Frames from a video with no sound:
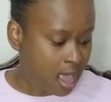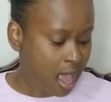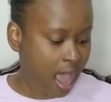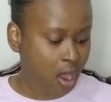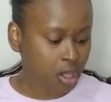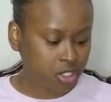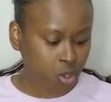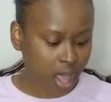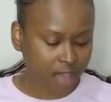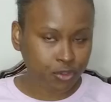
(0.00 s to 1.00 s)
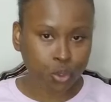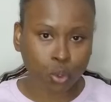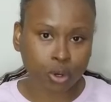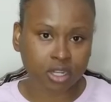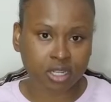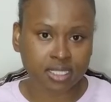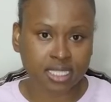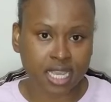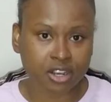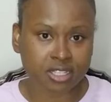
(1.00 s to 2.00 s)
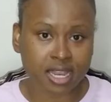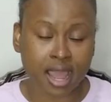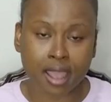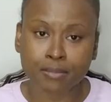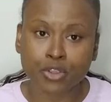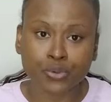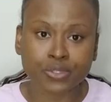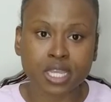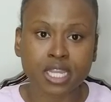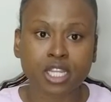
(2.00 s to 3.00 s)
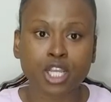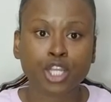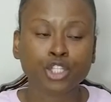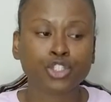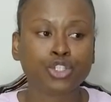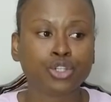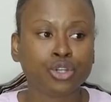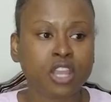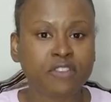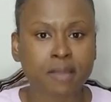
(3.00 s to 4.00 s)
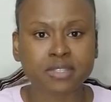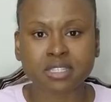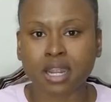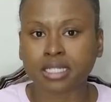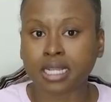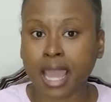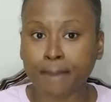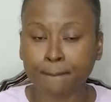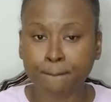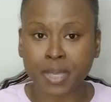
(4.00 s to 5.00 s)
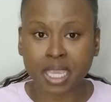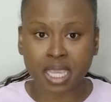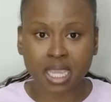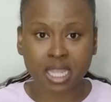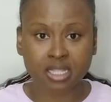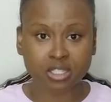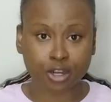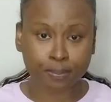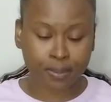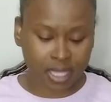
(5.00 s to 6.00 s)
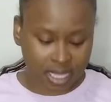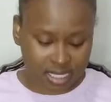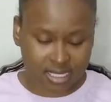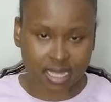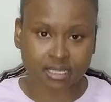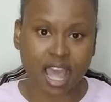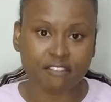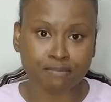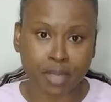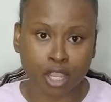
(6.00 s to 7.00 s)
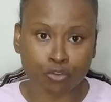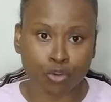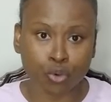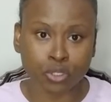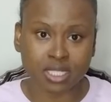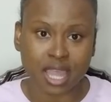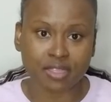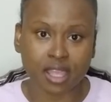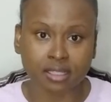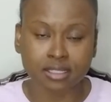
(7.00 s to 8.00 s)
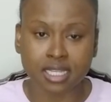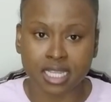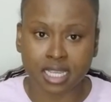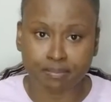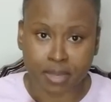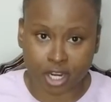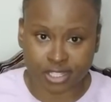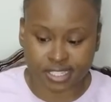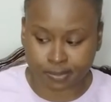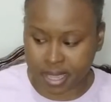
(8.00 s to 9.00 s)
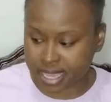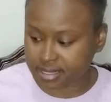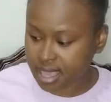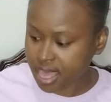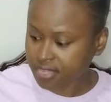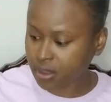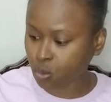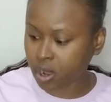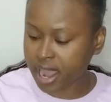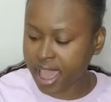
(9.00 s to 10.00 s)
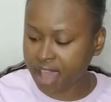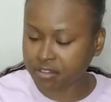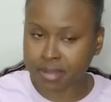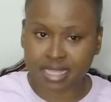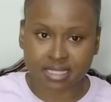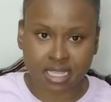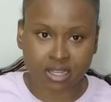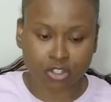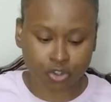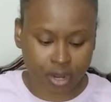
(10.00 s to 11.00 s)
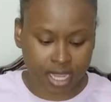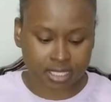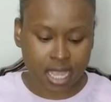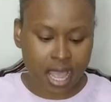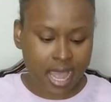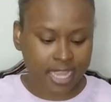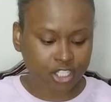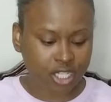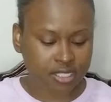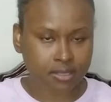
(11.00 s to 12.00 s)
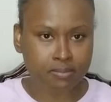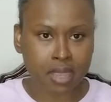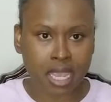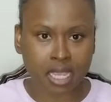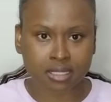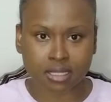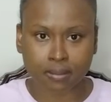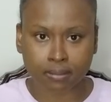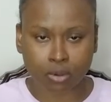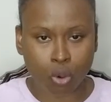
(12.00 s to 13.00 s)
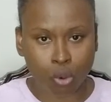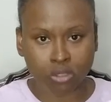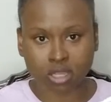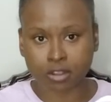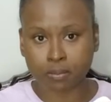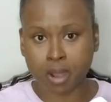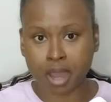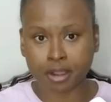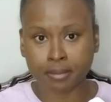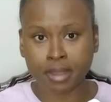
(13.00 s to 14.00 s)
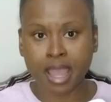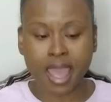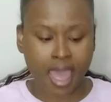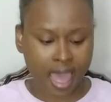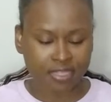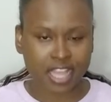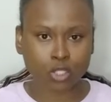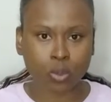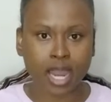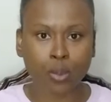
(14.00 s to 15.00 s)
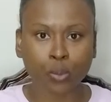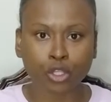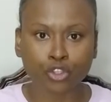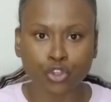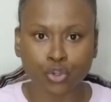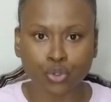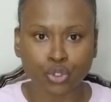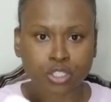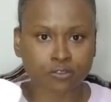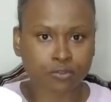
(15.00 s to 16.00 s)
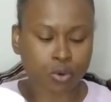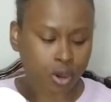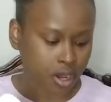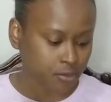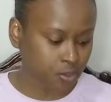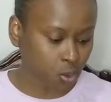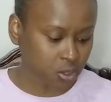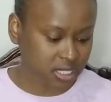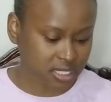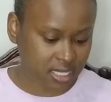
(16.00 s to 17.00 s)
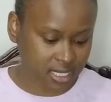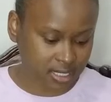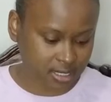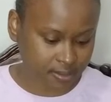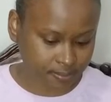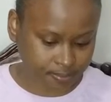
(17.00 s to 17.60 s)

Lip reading: I also have yogurt containers that I'm using if I'm starting like beans or peas that have big roots and they'll need bigger space than what I have in my seeding trays. I just make some holes at the bottom, and that's what I will use for those seeds.